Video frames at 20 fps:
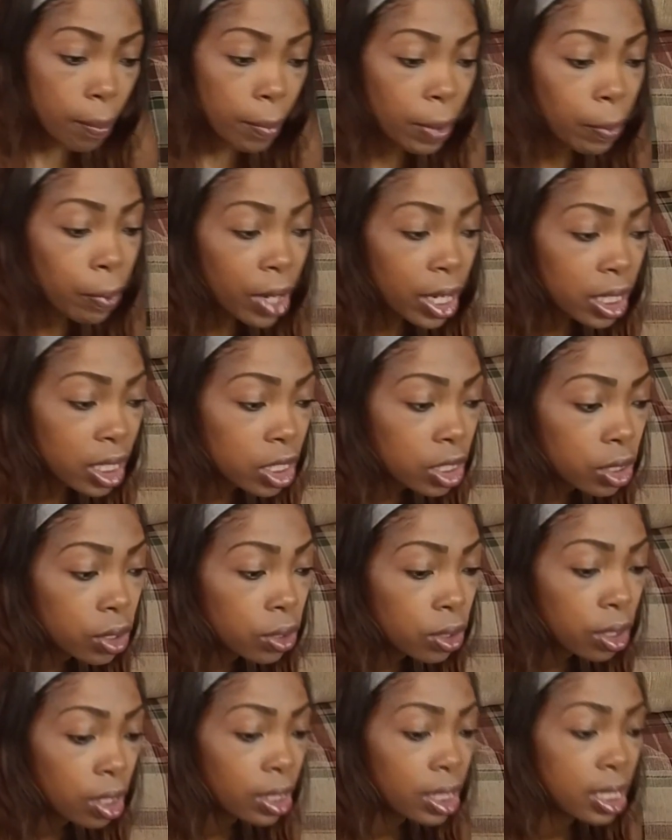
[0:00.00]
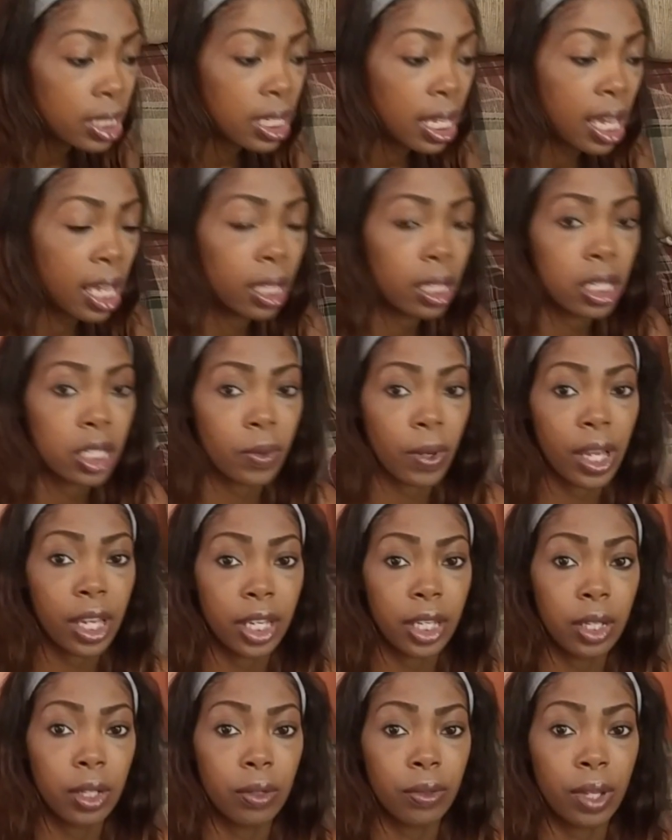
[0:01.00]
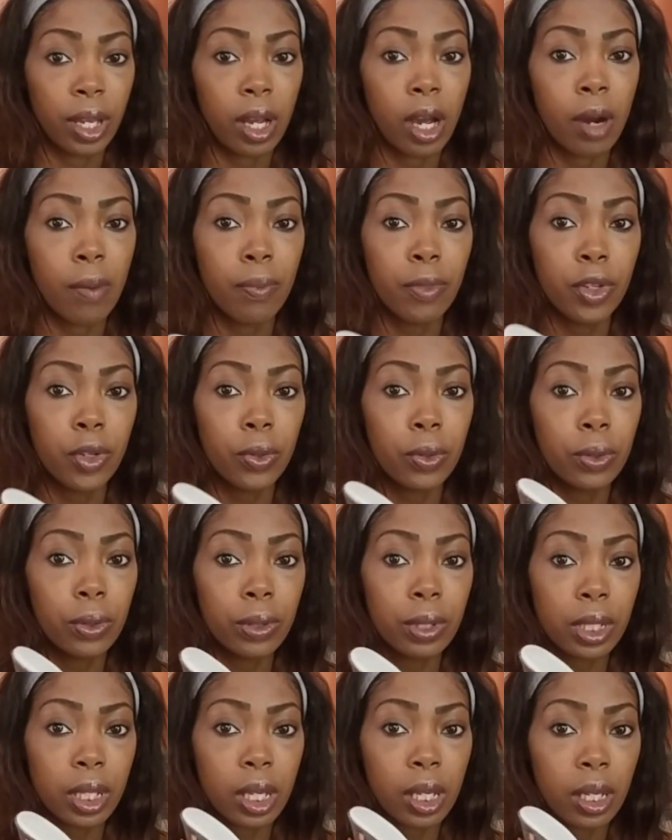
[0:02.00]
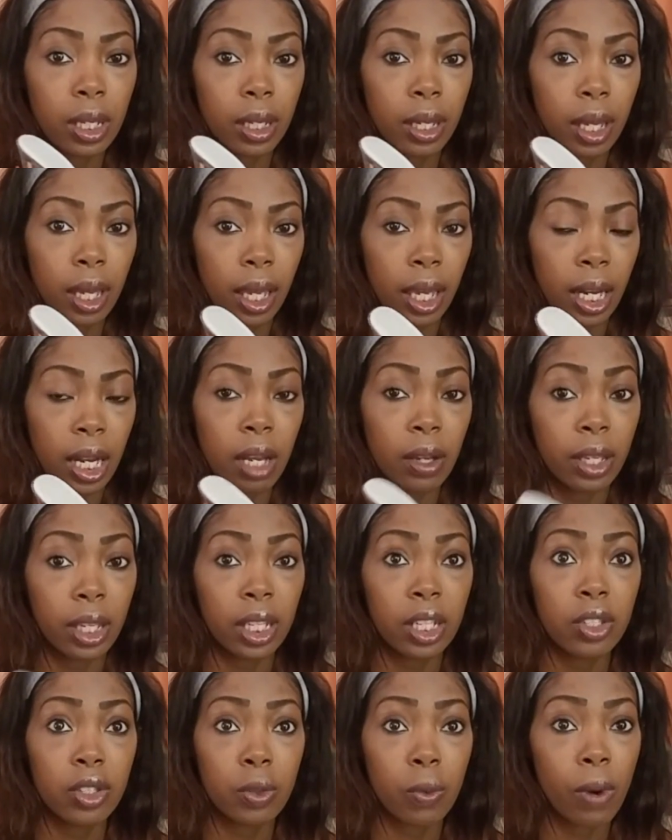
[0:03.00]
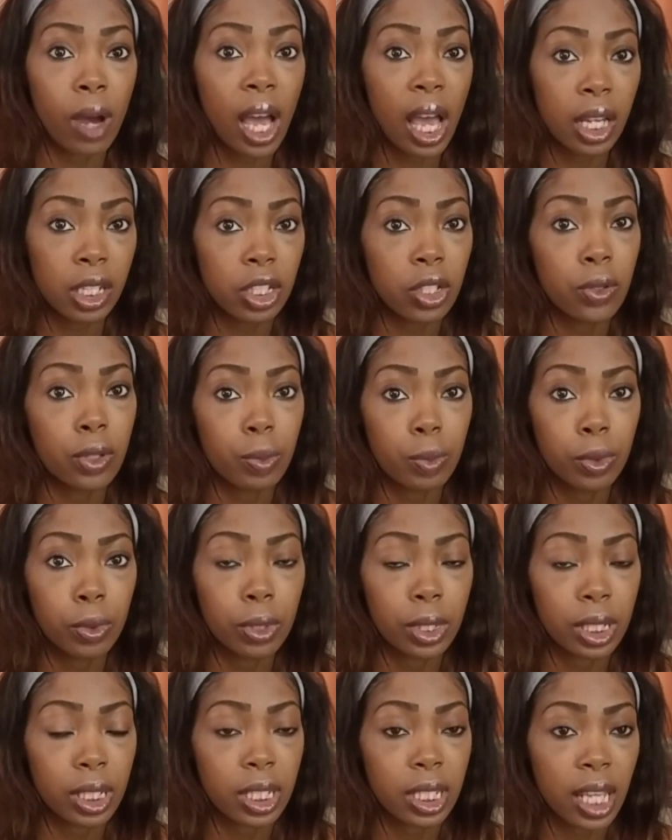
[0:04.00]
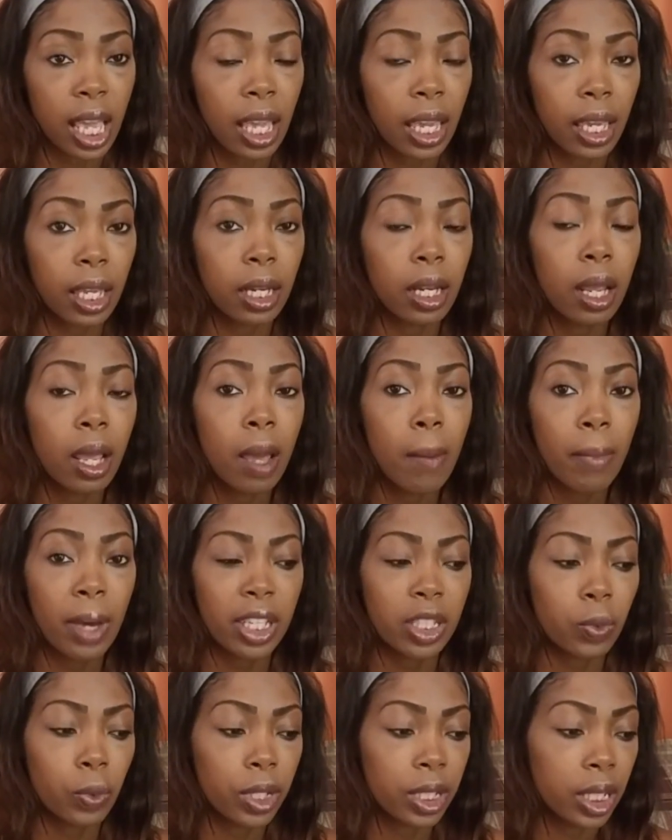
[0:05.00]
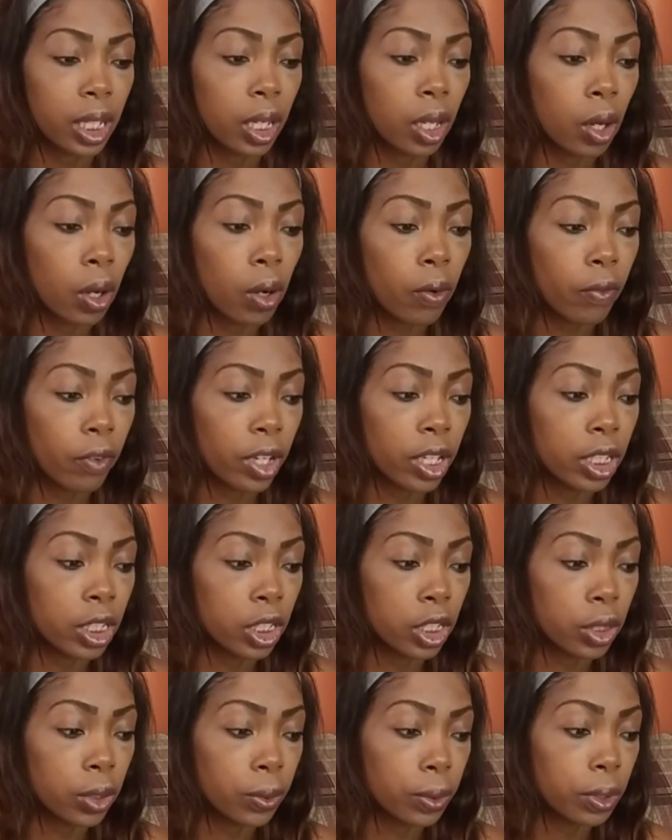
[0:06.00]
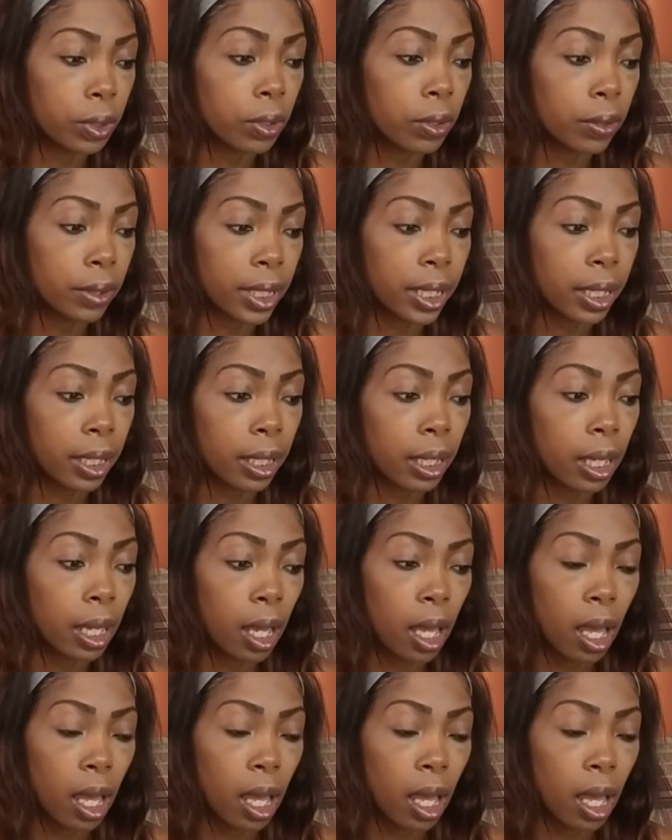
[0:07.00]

My practice shoes are these Ellies right here. They are mules, and I'll get into why I chose mules in a second. But I just wanted to go over each shoe real quick.